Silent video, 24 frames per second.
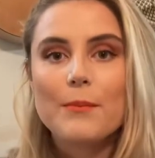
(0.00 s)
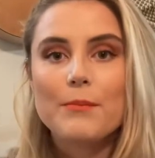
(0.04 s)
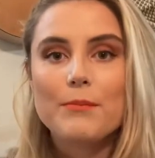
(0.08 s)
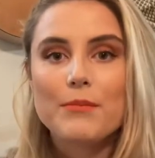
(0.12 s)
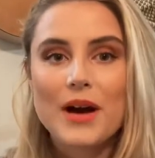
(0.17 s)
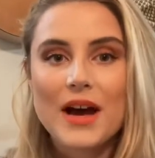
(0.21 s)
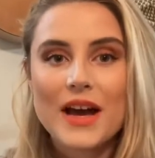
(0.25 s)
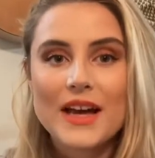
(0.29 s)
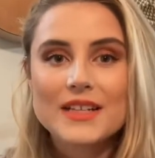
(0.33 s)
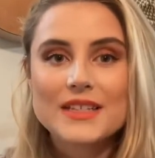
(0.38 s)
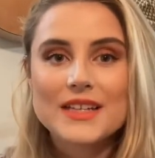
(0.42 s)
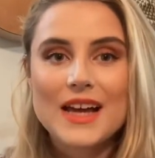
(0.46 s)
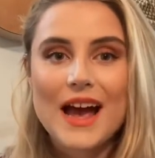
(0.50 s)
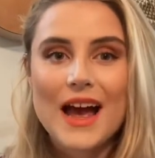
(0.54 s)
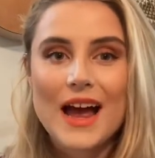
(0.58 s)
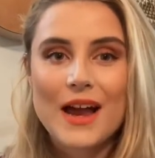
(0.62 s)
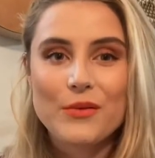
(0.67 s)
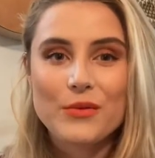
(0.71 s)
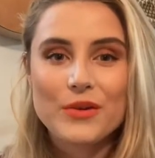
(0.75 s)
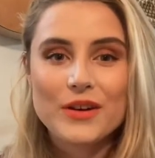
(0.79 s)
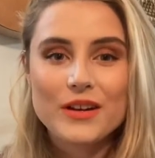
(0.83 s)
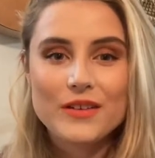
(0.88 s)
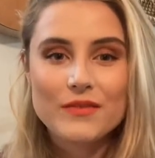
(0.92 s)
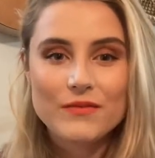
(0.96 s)
but I
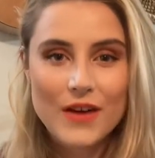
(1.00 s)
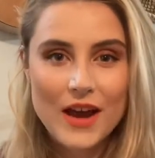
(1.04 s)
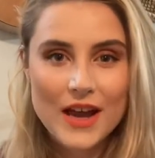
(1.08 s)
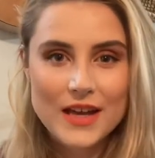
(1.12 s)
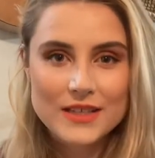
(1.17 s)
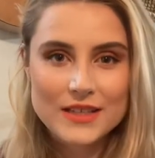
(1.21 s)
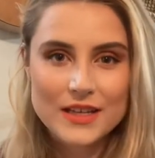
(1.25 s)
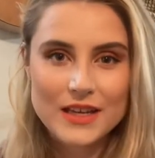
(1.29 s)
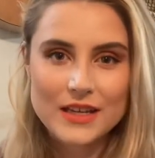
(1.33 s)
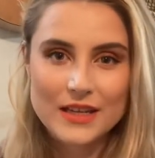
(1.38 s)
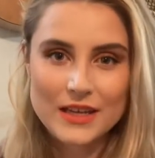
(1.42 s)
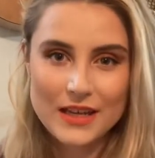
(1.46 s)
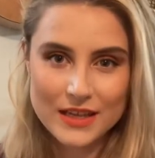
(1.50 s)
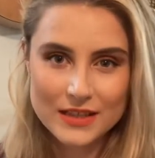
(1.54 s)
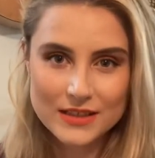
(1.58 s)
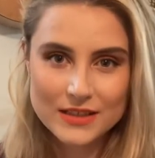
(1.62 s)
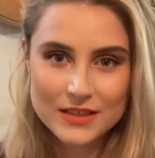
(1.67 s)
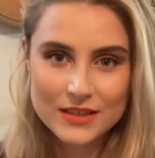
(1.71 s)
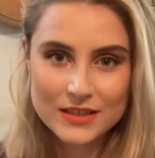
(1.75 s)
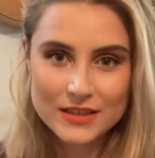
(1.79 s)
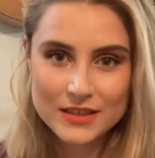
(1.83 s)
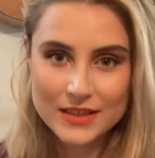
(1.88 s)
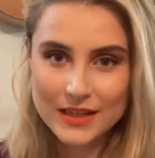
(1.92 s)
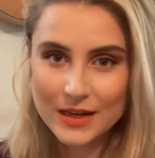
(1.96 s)
would advise
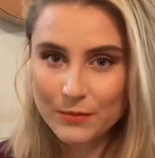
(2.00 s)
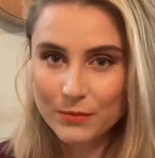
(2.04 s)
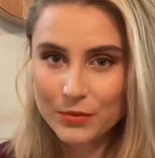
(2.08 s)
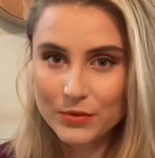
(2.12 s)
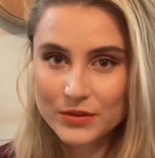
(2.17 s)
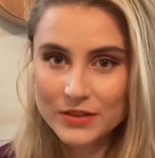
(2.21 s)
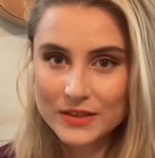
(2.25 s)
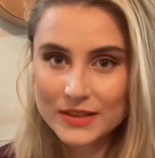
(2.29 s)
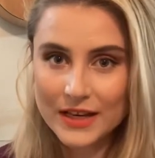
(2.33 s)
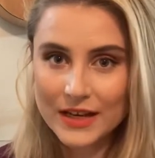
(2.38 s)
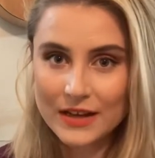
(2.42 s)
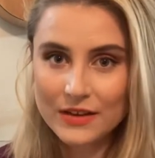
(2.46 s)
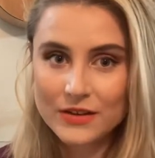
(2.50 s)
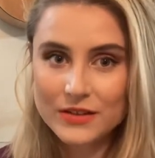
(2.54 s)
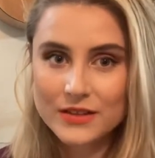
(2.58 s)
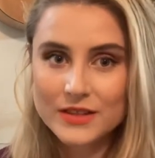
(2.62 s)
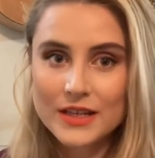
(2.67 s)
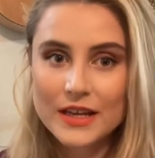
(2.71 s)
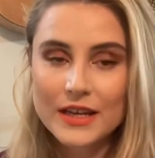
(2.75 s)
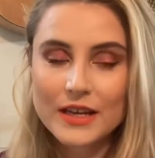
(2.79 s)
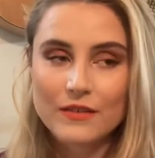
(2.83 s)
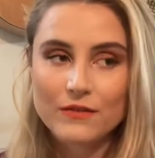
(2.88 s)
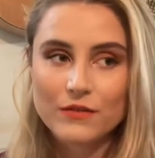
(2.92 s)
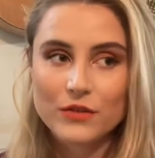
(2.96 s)
against sample sales
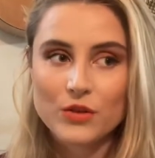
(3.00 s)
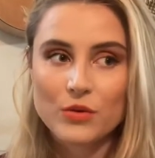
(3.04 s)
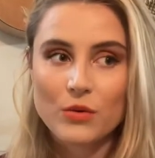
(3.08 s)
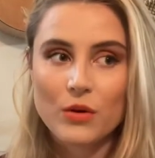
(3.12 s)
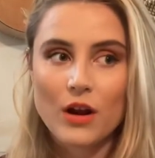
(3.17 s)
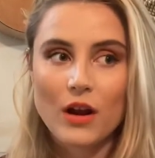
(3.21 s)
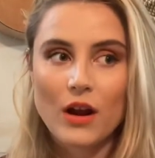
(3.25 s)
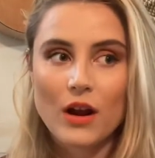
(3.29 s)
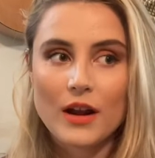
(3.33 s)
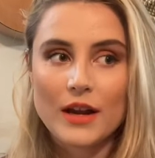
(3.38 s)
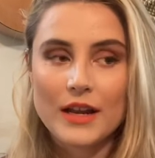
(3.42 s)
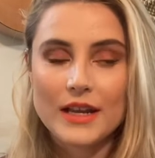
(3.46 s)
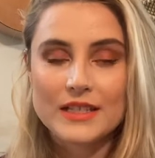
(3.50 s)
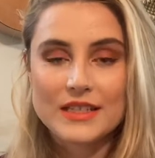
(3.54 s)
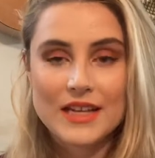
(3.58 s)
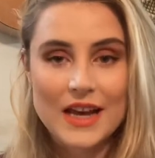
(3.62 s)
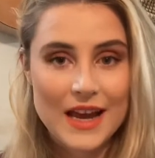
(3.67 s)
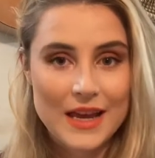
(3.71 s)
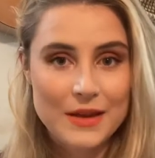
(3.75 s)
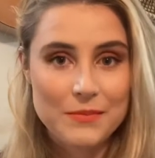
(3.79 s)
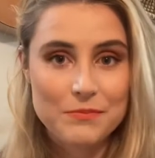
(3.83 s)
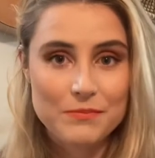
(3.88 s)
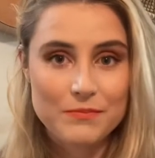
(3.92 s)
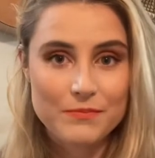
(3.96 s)
if you are on a
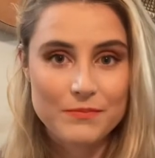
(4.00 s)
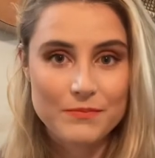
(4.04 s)
tight